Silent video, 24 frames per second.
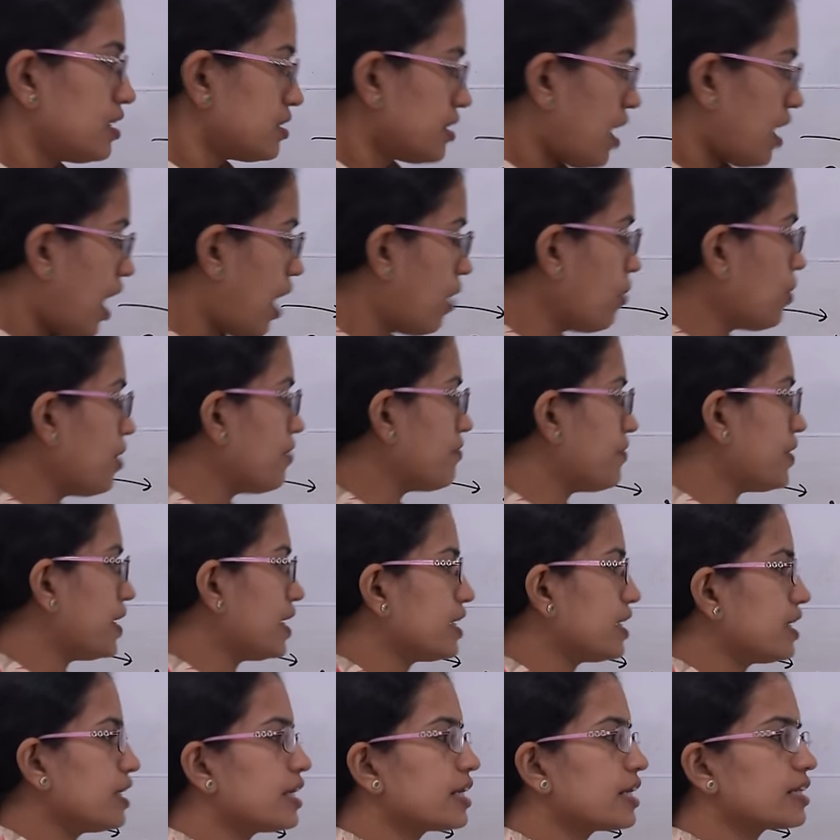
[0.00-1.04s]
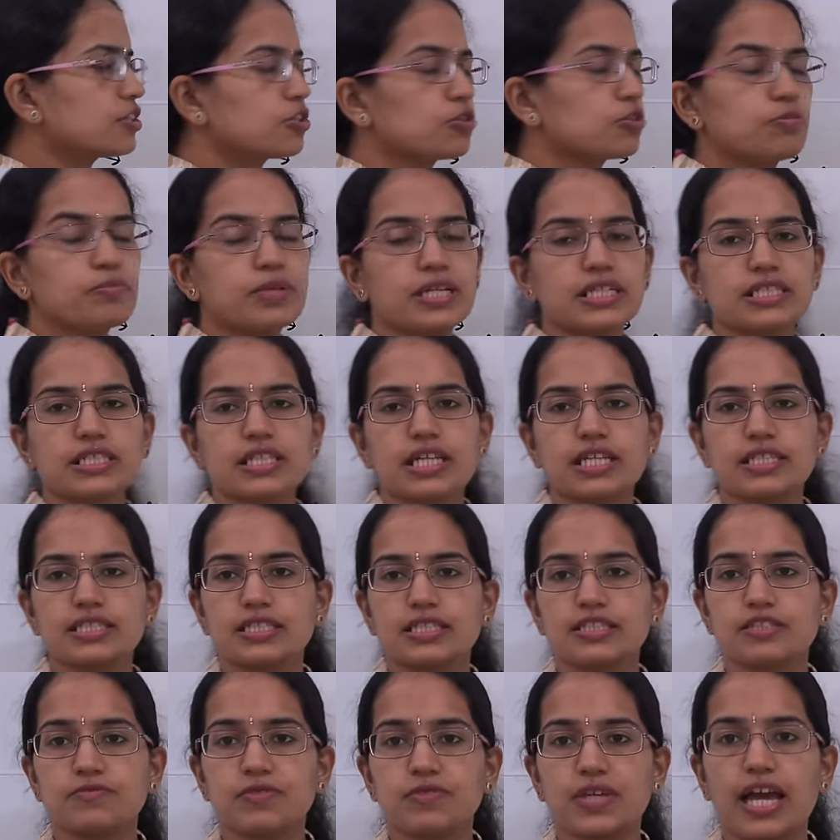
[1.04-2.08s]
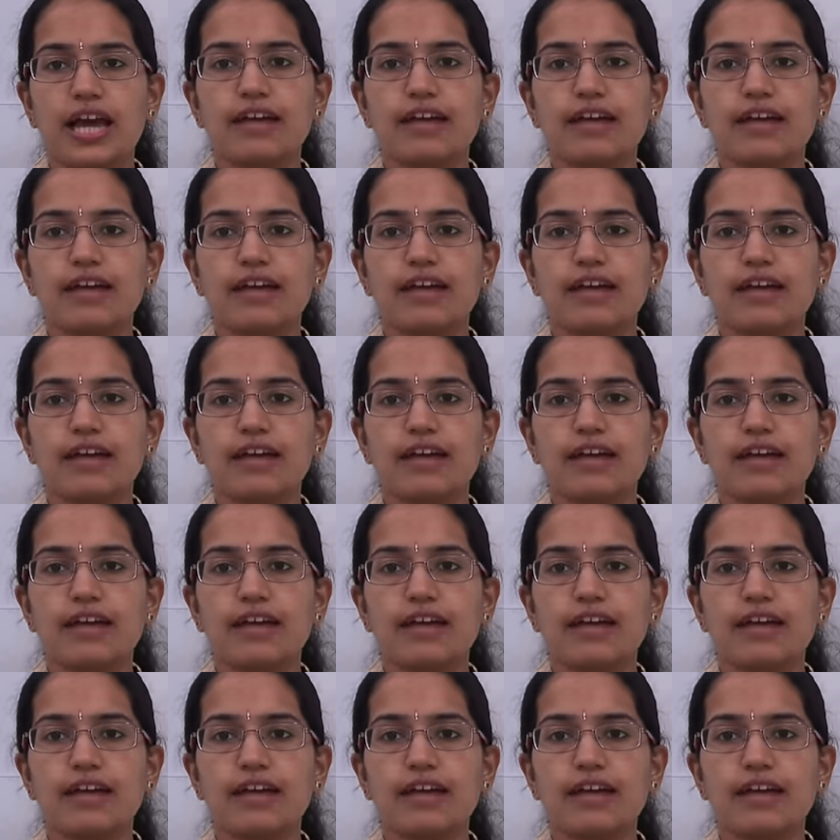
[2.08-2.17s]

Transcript: However, in numerous cases we